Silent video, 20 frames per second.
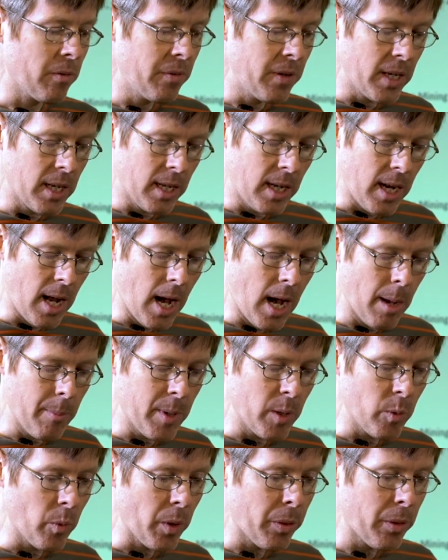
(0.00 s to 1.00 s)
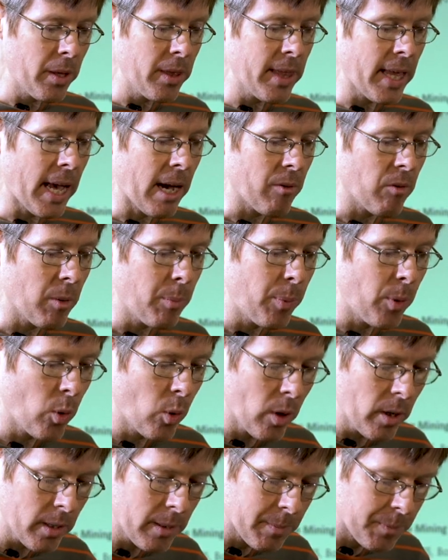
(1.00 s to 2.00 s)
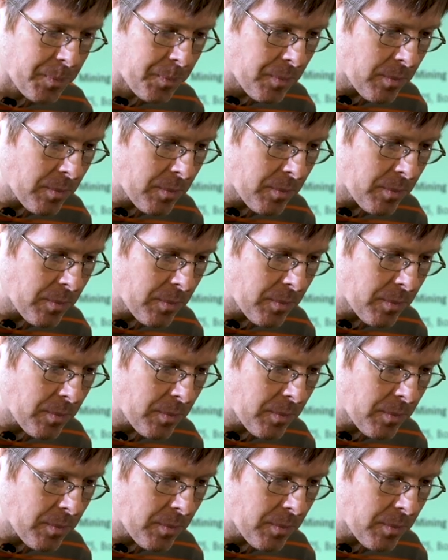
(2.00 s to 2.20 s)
Vietnam. And within that report